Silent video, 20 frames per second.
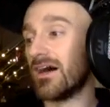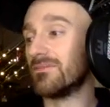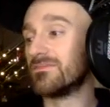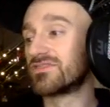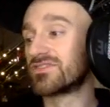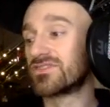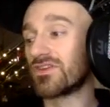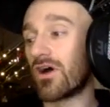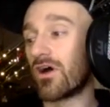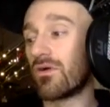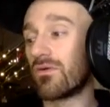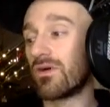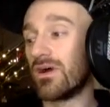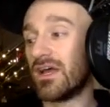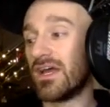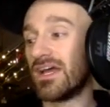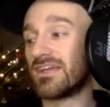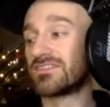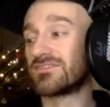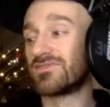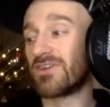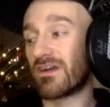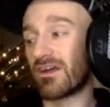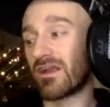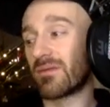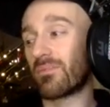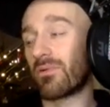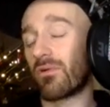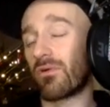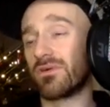So it's very
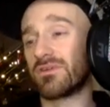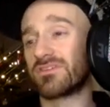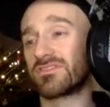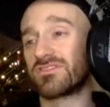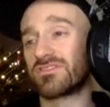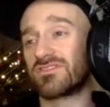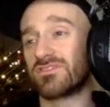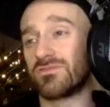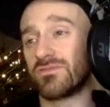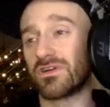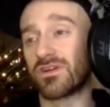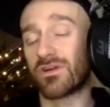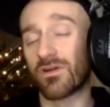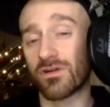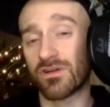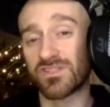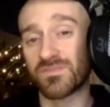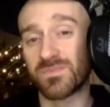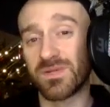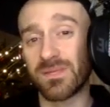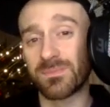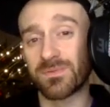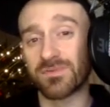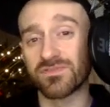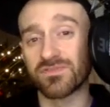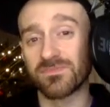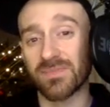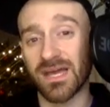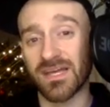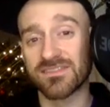important to encourage people
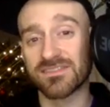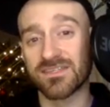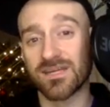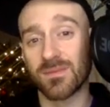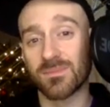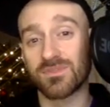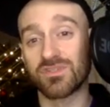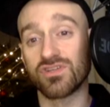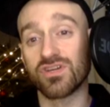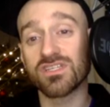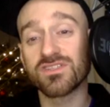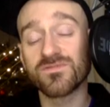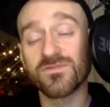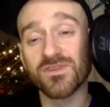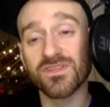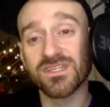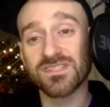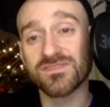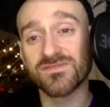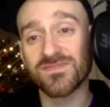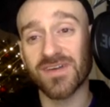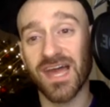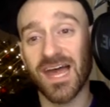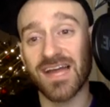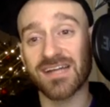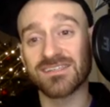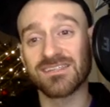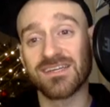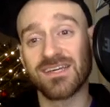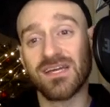to mask up just for this
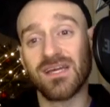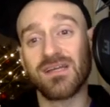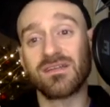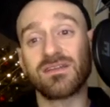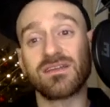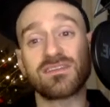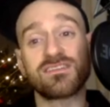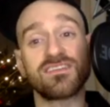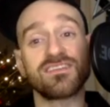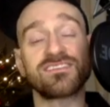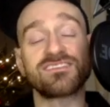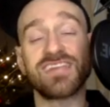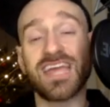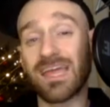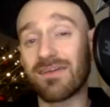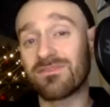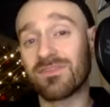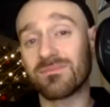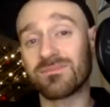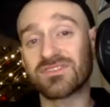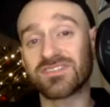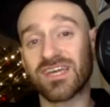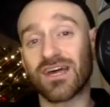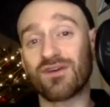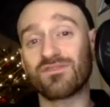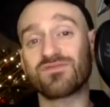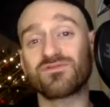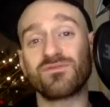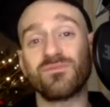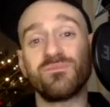fact, to save
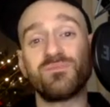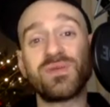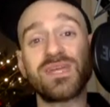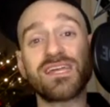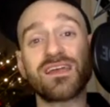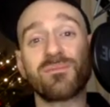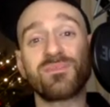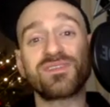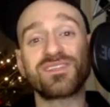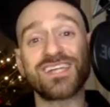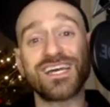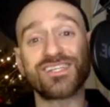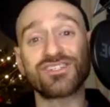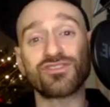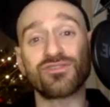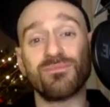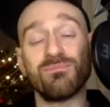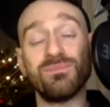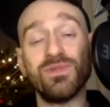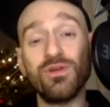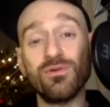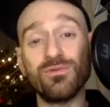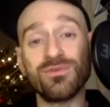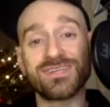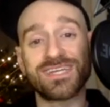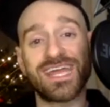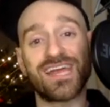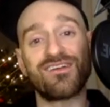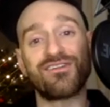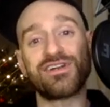themselves from being a potential
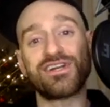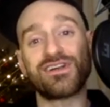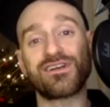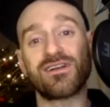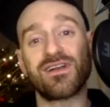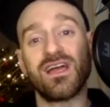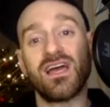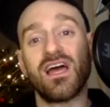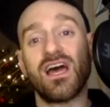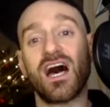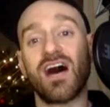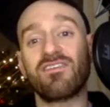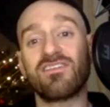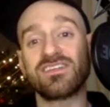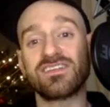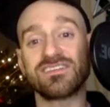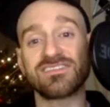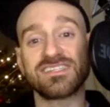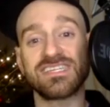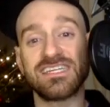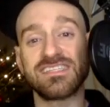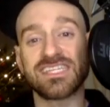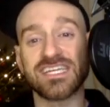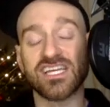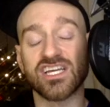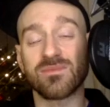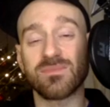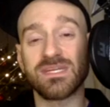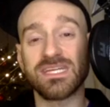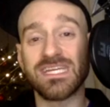mutant carrier of a disease
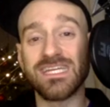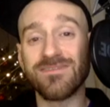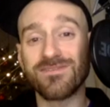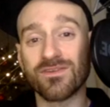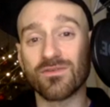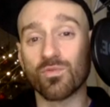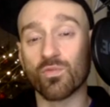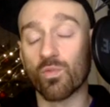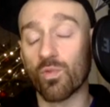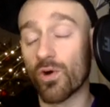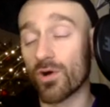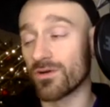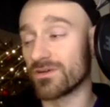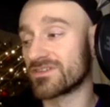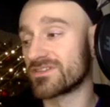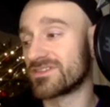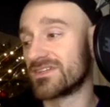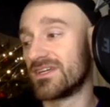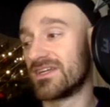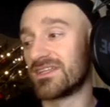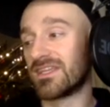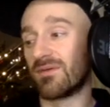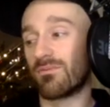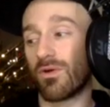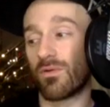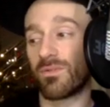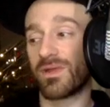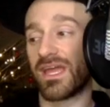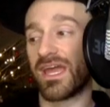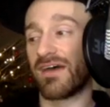that could be even worse than
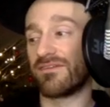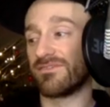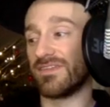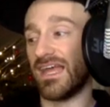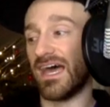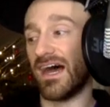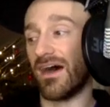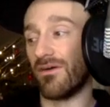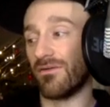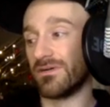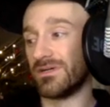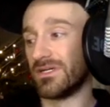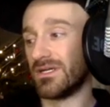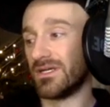what we have now.